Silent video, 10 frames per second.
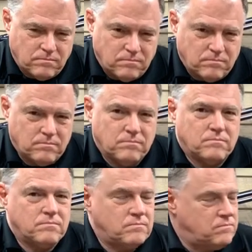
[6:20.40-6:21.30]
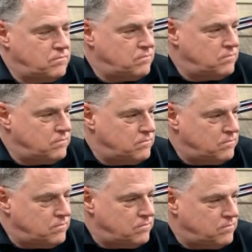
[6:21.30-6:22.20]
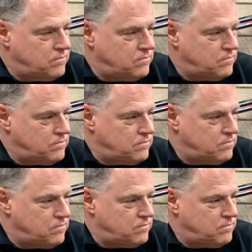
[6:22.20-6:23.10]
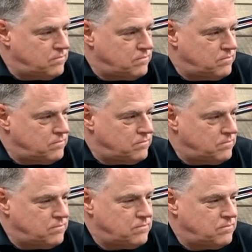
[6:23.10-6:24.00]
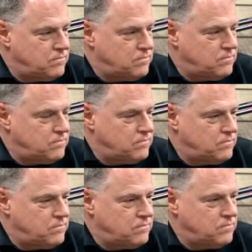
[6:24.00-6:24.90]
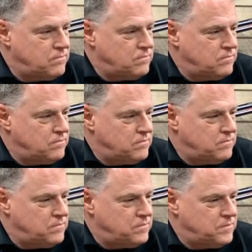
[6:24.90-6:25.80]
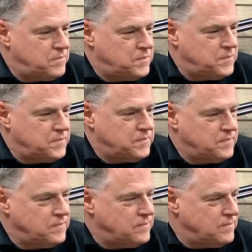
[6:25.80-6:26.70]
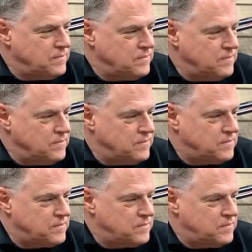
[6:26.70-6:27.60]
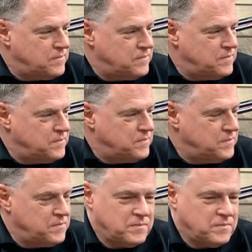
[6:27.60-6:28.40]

No words are spoken by the person on screen.